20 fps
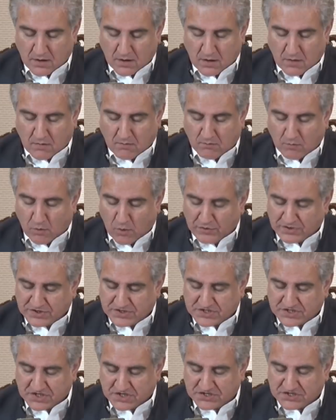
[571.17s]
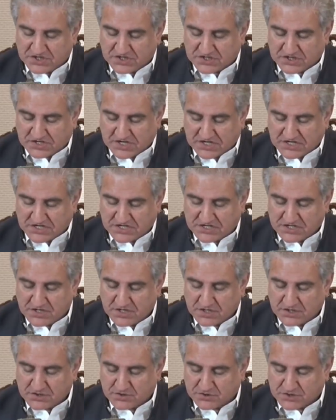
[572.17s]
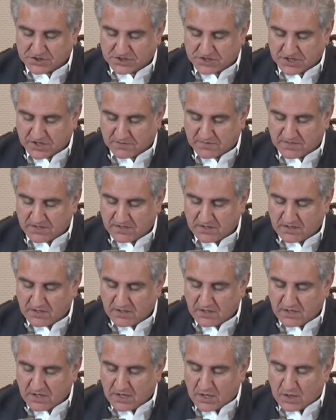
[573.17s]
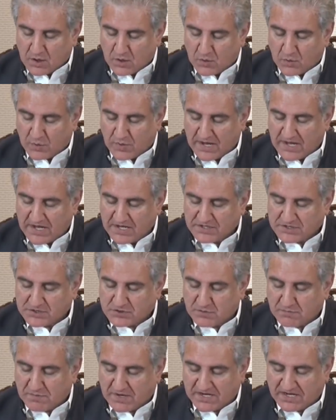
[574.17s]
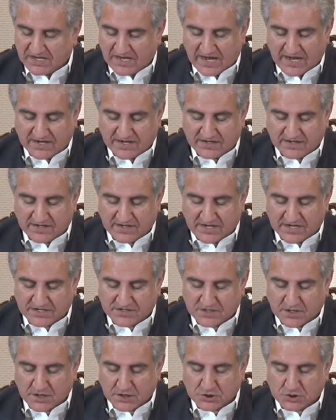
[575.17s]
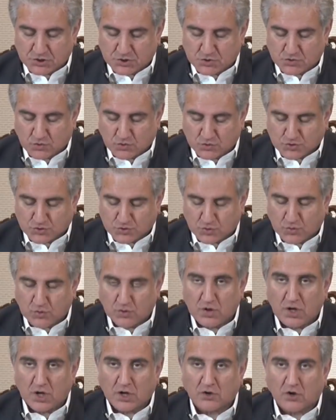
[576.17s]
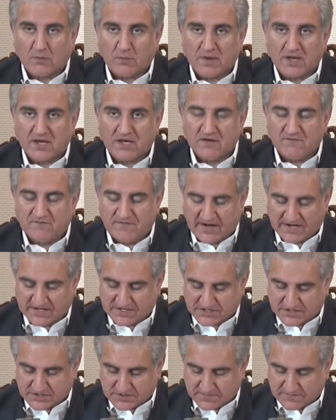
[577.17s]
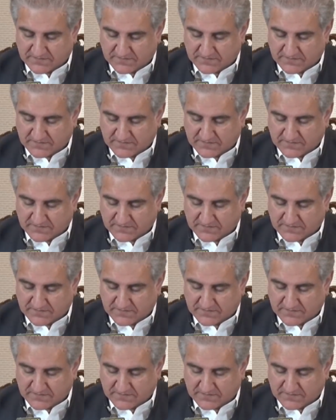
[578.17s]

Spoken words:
More research is needed to determine ways to mitigate its socio-economic effects.